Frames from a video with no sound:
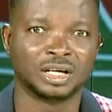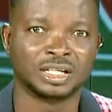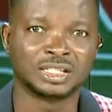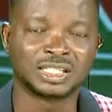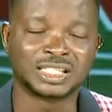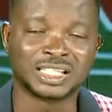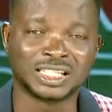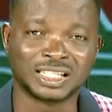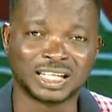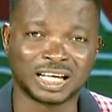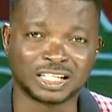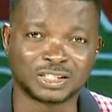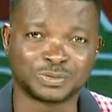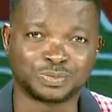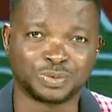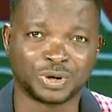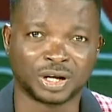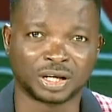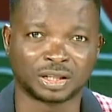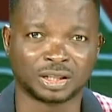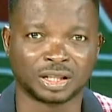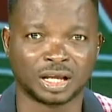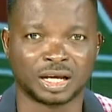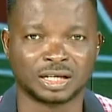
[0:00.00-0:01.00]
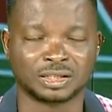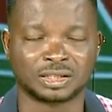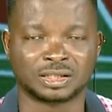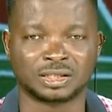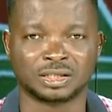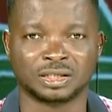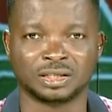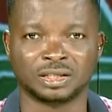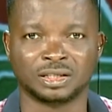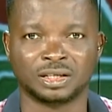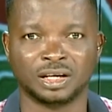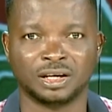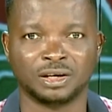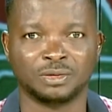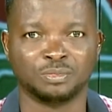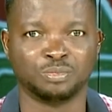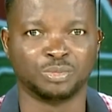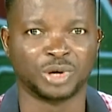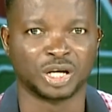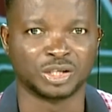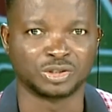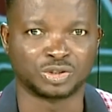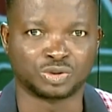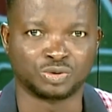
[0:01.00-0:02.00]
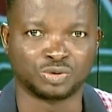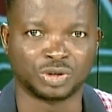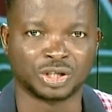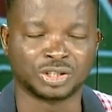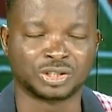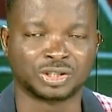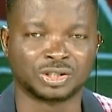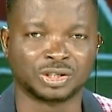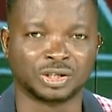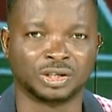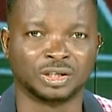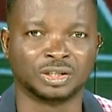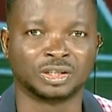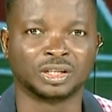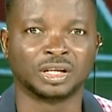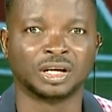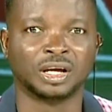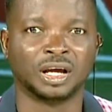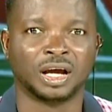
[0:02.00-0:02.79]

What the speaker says: teenage pregnancy, menstruation,